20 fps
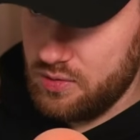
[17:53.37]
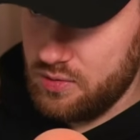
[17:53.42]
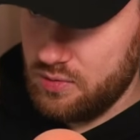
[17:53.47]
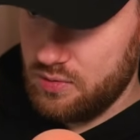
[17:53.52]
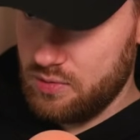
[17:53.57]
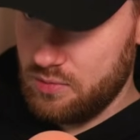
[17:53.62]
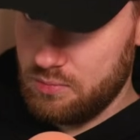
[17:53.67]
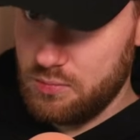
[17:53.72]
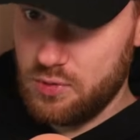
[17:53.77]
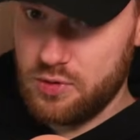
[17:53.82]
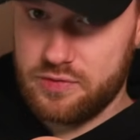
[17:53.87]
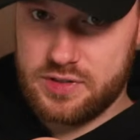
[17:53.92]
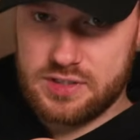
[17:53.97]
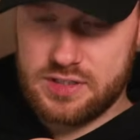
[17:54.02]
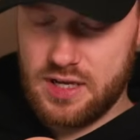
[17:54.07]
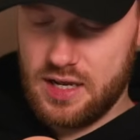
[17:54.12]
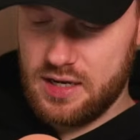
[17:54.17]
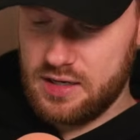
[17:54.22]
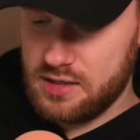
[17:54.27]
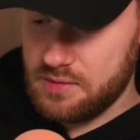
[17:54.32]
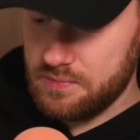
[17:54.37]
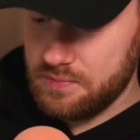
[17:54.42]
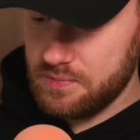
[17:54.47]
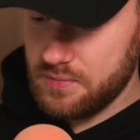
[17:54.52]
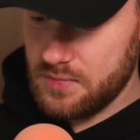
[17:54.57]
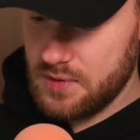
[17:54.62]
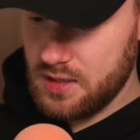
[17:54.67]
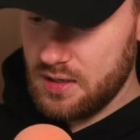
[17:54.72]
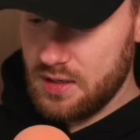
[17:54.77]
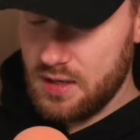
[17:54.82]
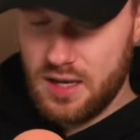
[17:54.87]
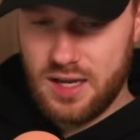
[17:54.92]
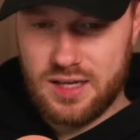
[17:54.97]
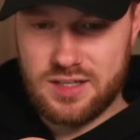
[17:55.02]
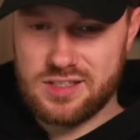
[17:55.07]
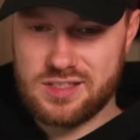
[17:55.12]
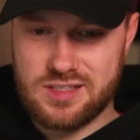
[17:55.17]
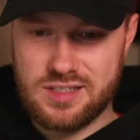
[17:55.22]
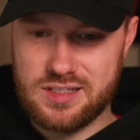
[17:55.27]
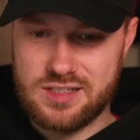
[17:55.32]
moving stadium.
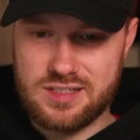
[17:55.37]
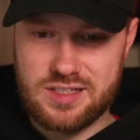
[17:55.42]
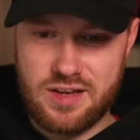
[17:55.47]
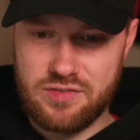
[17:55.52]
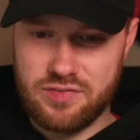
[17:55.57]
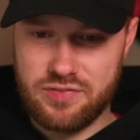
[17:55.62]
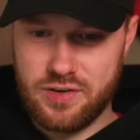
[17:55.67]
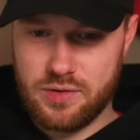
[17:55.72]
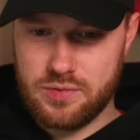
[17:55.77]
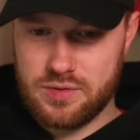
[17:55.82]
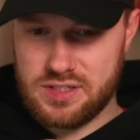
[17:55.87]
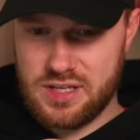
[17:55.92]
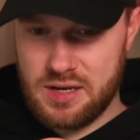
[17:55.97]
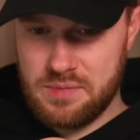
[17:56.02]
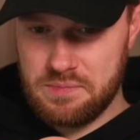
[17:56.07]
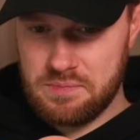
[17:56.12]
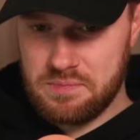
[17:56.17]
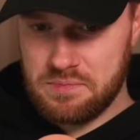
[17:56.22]
It's never felt the same.